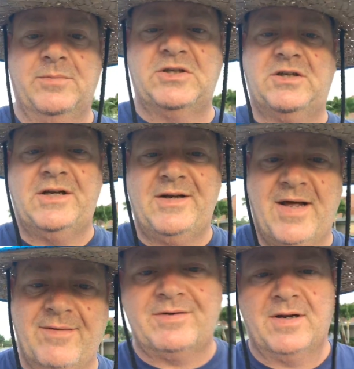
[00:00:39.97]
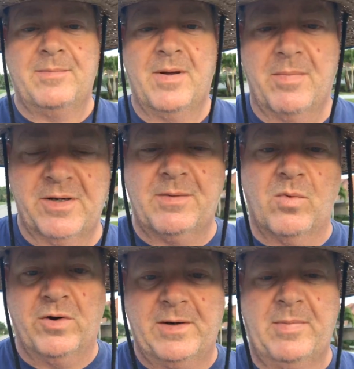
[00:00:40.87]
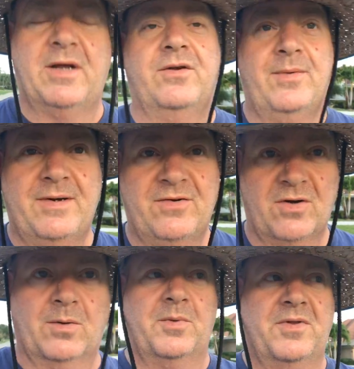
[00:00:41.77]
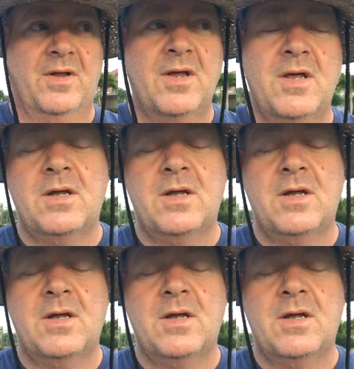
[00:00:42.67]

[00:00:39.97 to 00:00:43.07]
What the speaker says: but you need to have it done by Monday morning because we start with a